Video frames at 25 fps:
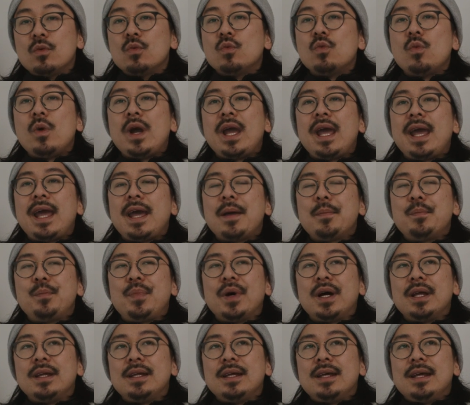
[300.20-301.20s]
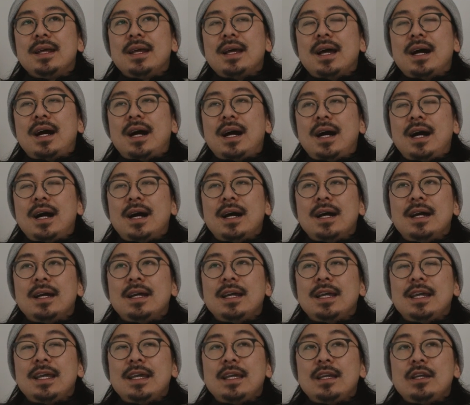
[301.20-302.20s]
aware, but
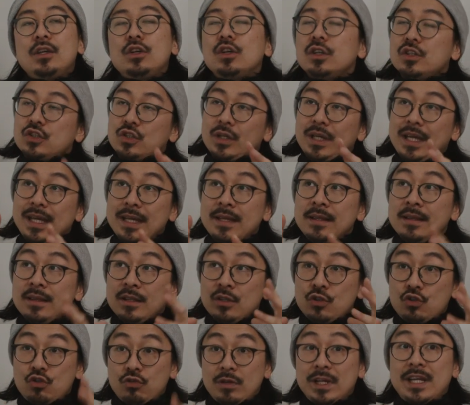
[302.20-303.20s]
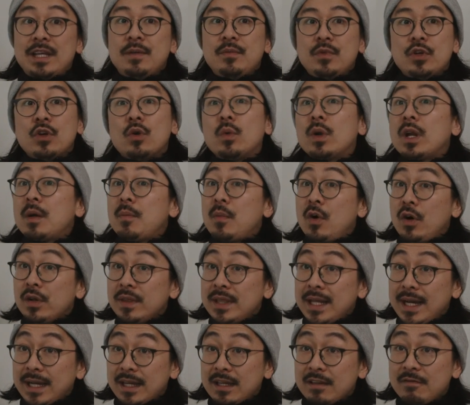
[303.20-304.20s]
so in the dream, you know, when I'm
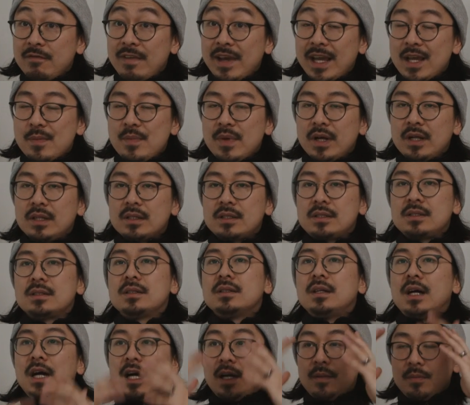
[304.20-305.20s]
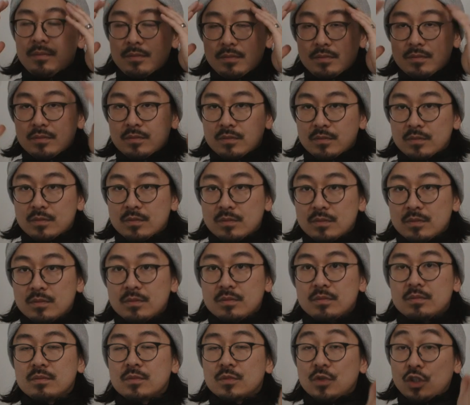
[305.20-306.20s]
on that conveyor belt, I'm
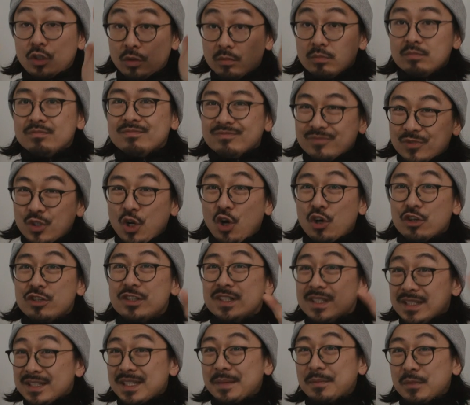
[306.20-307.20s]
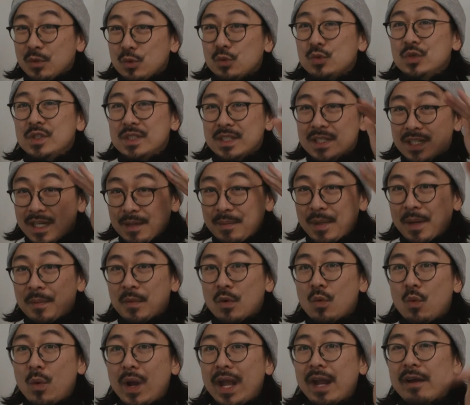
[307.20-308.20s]
conscious, I'm lucid, I'm
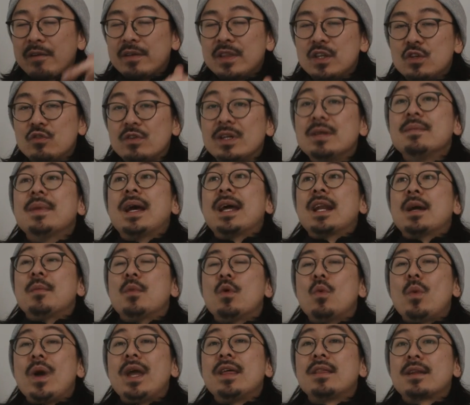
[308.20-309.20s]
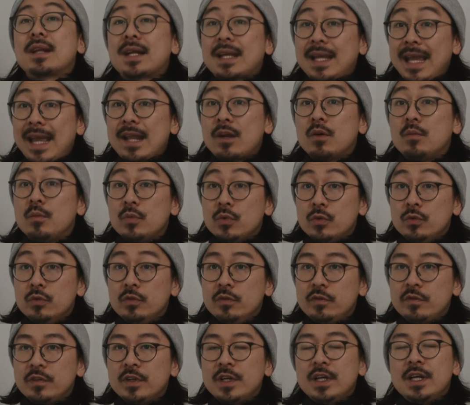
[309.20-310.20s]
aware in the dream, and I'm aware that I cannot
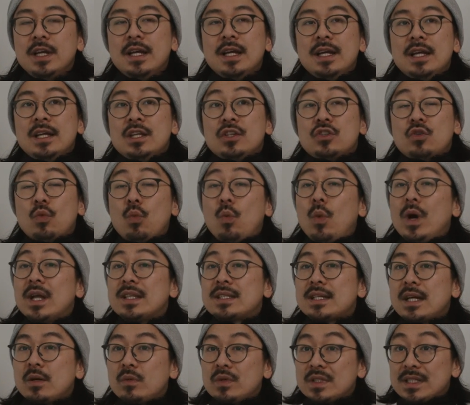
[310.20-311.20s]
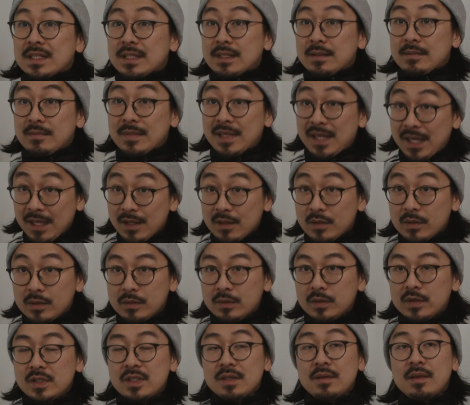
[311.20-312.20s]
move. So once I was
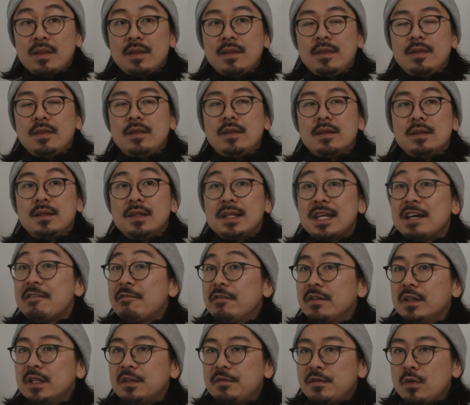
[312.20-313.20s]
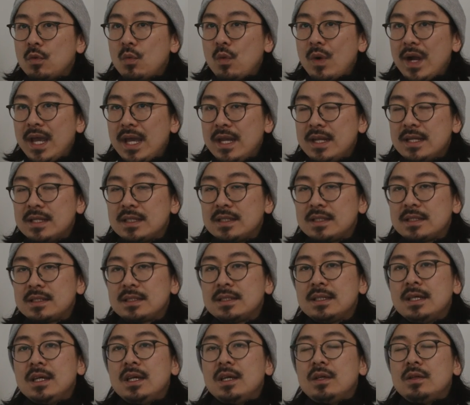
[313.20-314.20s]
killed, the level of
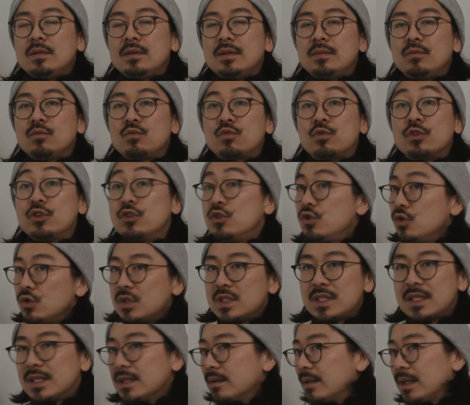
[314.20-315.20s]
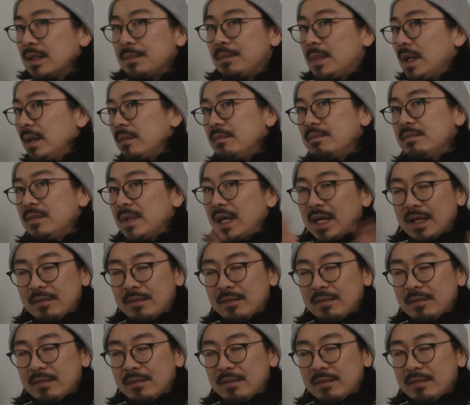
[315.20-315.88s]
awareness reduced a